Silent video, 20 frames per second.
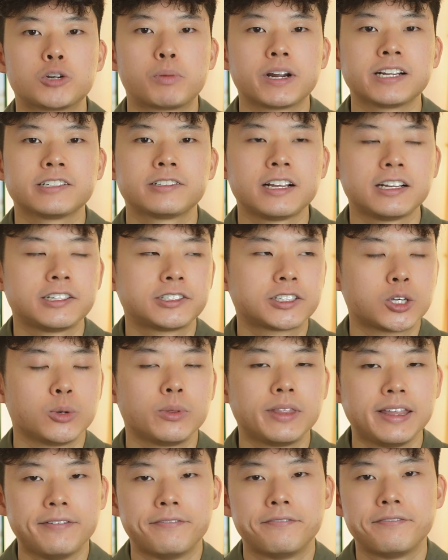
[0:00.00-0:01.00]
brings us to
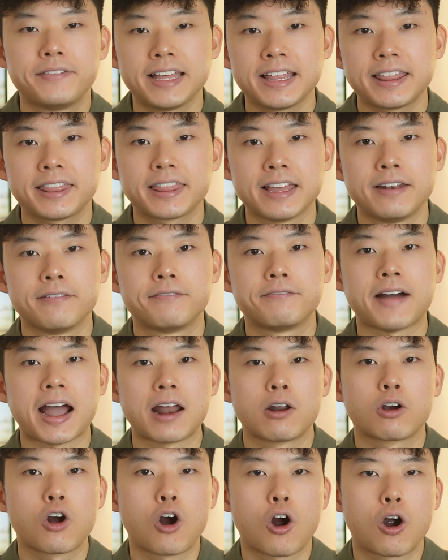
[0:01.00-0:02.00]
the 5th and
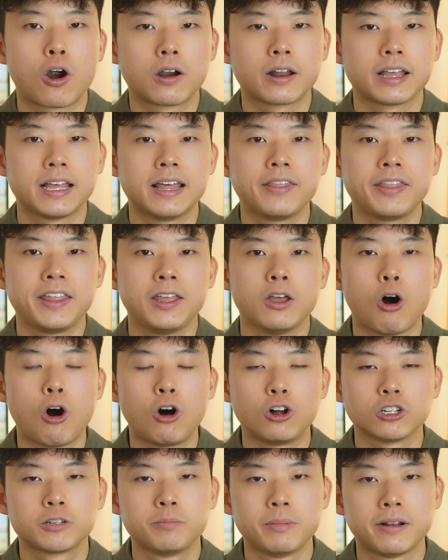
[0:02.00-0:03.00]
final card in the
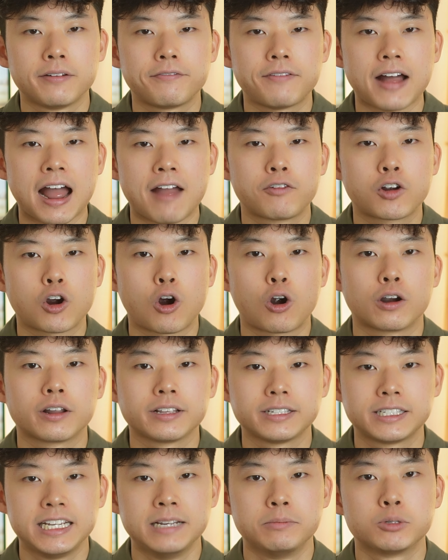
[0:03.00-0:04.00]
ultimate
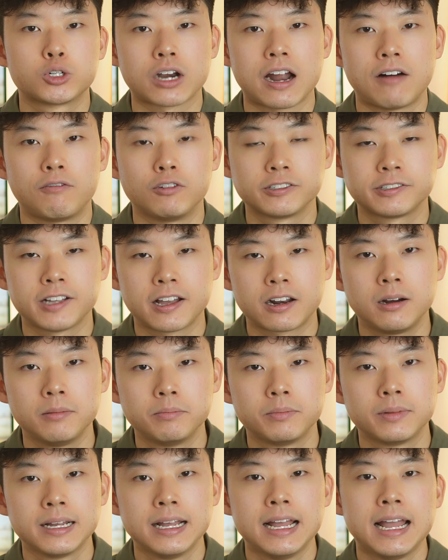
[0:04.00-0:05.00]
5-card team travel
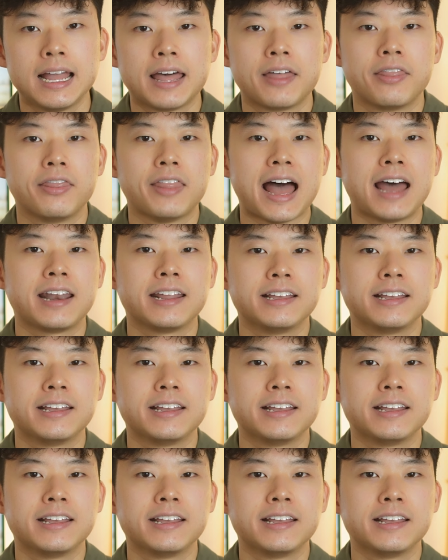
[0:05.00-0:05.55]
setup, and that